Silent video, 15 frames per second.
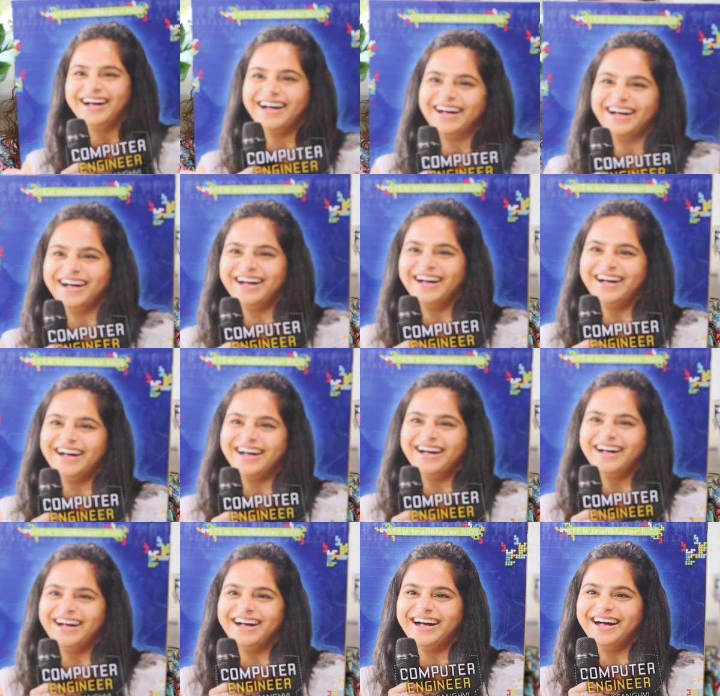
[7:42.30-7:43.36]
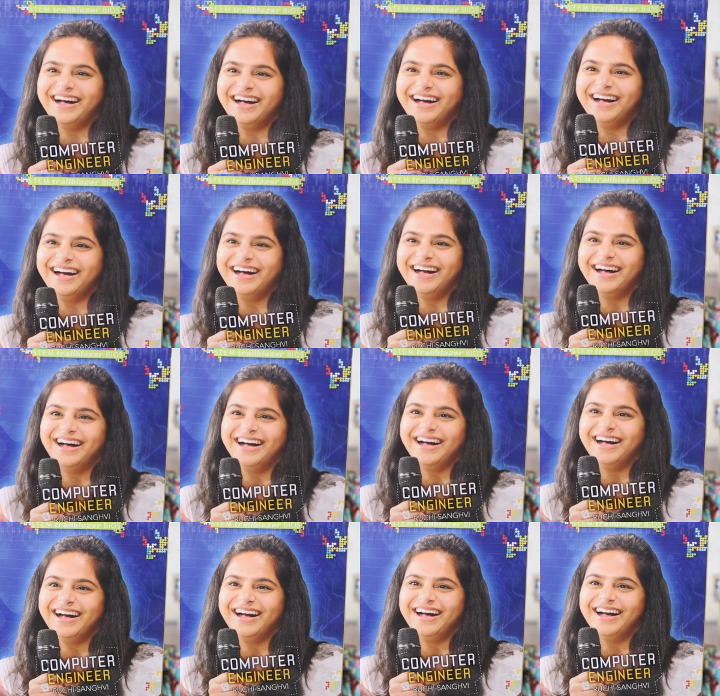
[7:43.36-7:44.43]

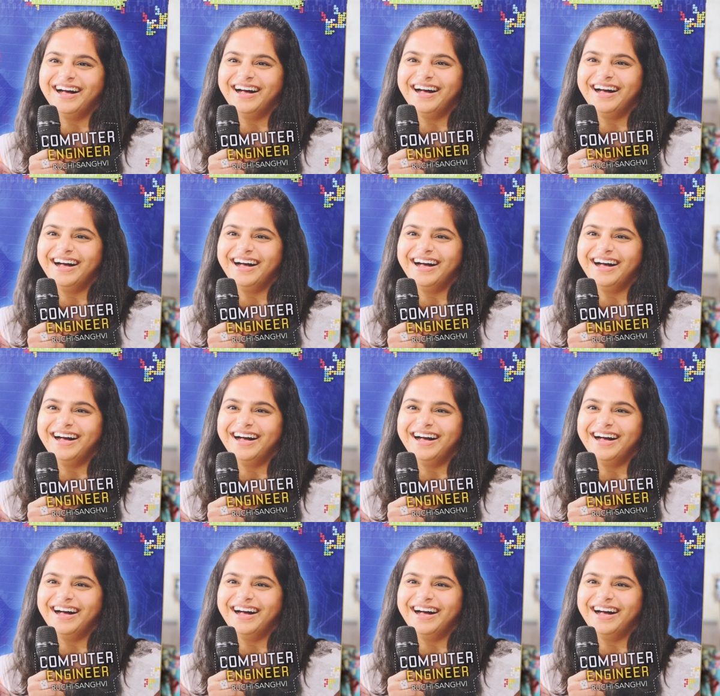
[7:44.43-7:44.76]
Nothing is said.